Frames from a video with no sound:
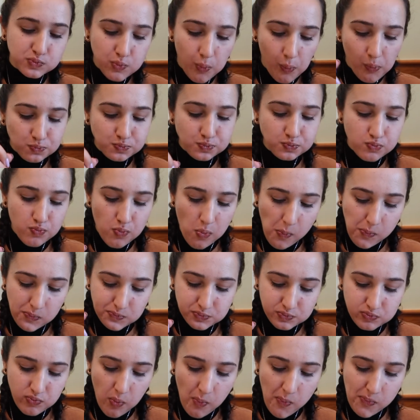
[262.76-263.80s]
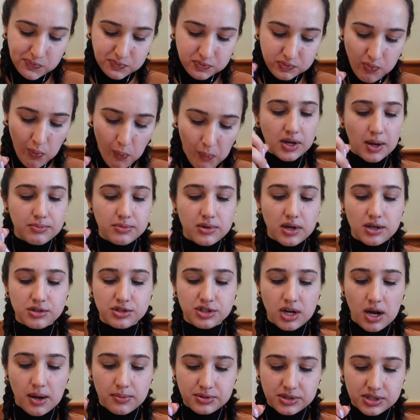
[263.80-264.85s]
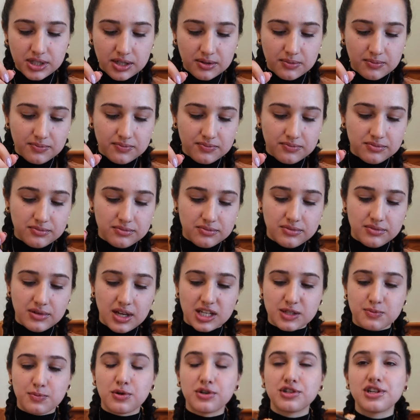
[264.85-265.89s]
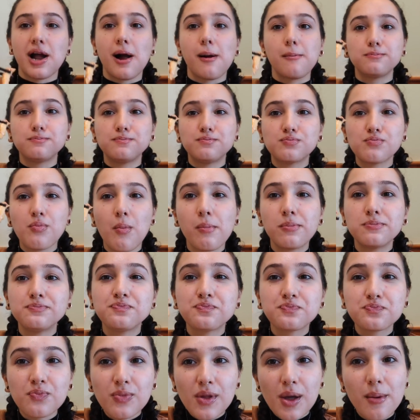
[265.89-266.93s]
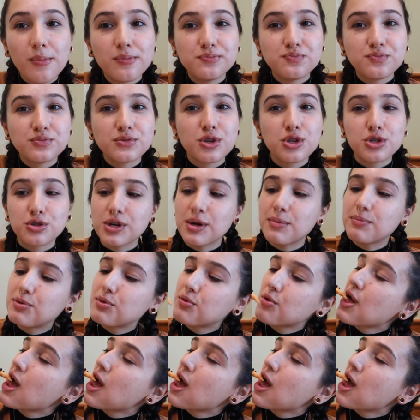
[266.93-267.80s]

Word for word: Mmm, I'm not a chopstick expert yet. Shrimp.